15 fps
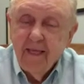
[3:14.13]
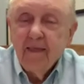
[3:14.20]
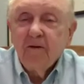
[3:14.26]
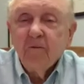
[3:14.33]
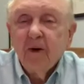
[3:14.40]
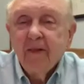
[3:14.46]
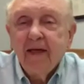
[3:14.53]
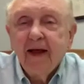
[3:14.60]

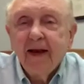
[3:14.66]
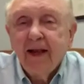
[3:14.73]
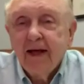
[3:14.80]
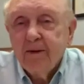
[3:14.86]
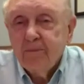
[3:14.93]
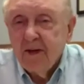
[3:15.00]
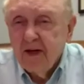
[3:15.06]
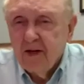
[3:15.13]
Well, that
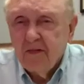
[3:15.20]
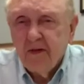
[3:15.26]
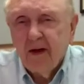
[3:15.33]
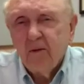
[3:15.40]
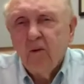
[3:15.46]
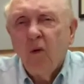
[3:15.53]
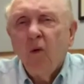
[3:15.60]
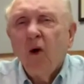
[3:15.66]
led me to
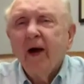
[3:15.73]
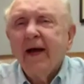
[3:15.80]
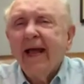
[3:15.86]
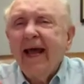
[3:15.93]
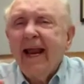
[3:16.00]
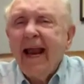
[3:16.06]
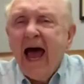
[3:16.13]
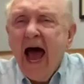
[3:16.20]
think, well, what
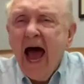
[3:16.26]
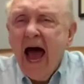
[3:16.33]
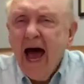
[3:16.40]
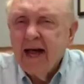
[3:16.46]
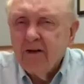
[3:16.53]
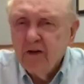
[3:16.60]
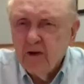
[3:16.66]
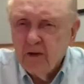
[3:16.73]
can
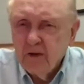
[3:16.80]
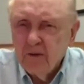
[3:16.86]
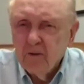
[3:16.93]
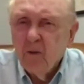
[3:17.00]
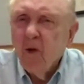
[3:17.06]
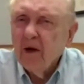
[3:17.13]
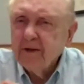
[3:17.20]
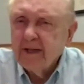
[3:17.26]
I do?
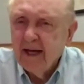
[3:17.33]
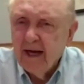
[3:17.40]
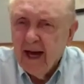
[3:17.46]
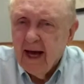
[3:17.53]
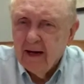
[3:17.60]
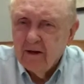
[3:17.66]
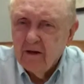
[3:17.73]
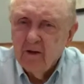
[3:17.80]
What can
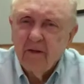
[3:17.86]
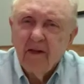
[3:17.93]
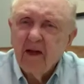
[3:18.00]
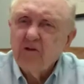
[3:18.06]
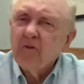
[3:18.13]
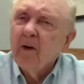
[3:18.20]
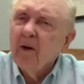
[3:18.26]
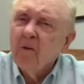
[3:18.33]
I do? And
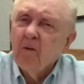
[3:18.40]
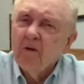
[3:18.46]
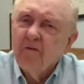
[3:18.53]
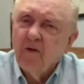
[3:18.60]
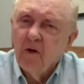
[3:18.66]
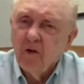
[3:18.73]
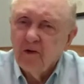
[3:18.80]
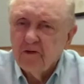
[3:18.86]
that's what I want to
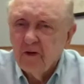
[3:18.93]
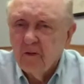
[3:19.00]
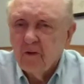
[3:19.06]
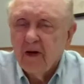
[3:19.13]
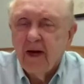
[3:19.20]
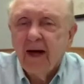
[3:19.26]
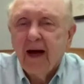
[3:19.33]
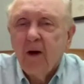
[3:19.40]
focus on
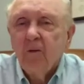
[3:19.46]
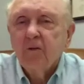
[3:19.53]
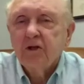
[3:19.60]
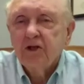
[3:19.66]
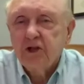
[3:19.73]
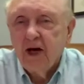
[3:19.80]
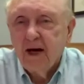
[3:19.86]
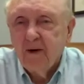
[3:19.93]
today. I want
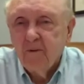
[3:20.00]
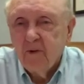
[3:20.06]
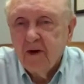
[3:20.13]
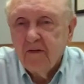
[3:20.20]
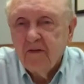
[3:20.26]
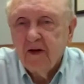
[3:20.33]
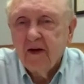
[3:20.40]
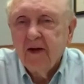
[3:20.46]
to share
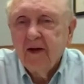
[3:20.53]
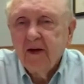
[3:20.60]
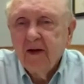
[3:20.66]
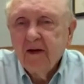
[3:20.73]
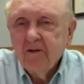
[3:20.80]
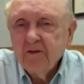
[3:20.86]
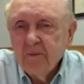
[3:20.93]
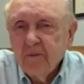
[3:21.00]
with you
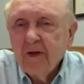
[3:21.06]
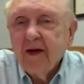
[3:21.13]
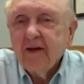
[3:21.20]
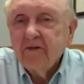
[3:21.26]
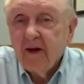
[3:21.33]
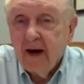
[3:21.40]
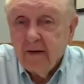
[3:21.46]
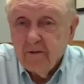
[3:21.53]
some things
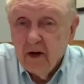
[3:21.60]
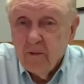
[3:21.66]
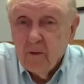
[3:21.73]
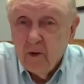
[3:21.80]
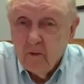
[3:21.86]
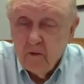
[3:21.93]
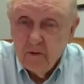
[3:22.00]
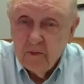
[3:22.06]
that I've come
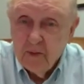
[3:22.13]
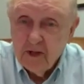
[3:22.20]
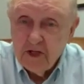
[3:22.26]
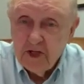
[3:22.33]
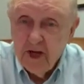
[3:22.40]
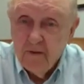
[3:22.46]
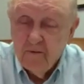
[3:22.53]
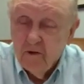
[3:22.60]
up with
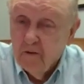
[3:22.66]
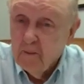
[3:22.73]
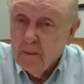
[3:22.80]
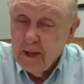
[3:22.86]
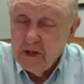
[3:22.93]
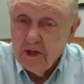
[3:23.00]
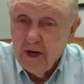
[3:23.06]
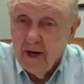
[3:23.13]
for
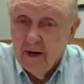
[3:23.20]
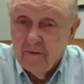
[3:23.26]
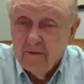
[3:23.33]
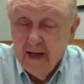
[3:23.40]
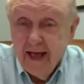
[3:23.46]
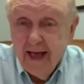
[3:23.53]
myself.